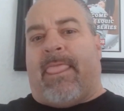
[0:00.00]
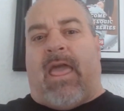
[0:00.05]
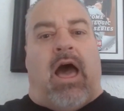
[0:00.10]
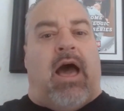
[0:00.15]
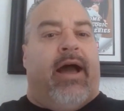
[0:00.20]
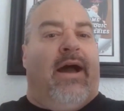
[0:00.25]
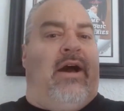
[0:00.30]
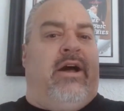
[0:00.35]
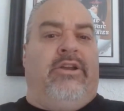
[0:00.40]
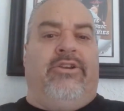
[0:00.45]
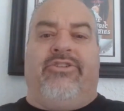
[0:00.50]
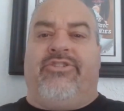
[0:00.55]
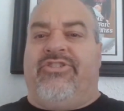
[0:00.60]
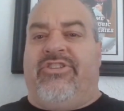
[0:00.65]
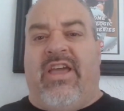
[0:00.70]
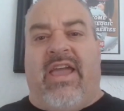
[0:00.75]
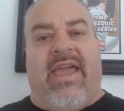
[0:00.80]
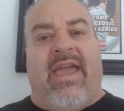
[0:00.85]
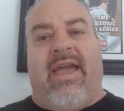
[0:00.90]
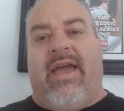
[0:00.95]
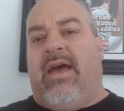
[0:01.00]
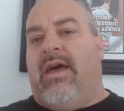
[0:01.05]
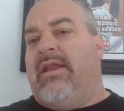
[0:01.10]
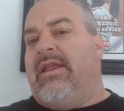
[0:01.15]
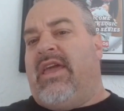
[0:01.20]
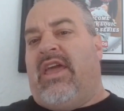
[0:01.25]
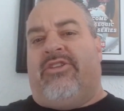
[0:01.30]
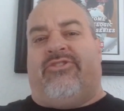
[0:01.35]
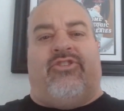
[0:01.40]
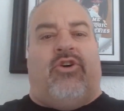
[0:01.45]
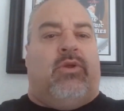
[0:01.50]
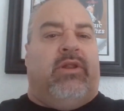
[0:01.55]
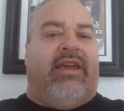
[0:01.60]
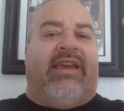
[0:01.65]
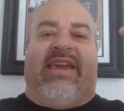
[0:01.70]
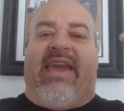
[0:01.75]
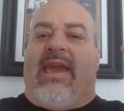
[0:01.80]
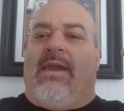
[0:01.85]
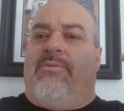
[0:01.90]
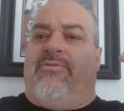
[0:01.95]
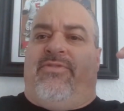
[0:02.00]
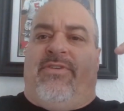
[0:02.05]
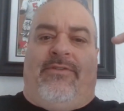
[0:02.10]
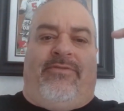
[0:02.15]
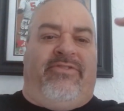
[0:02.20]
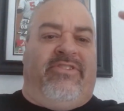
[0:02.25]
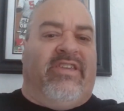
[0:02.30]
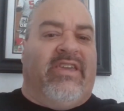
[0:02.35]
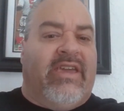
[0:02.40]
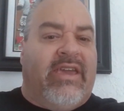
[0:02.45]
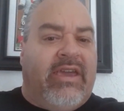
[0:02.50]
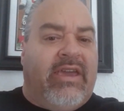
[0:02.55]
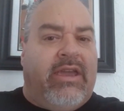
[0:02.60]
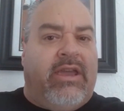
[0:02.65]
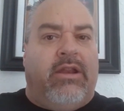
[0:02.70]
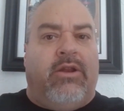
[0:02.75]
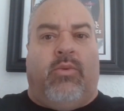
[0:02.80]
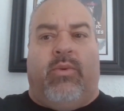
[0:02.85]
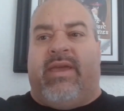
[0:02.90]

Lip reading: I understand it's only game 15.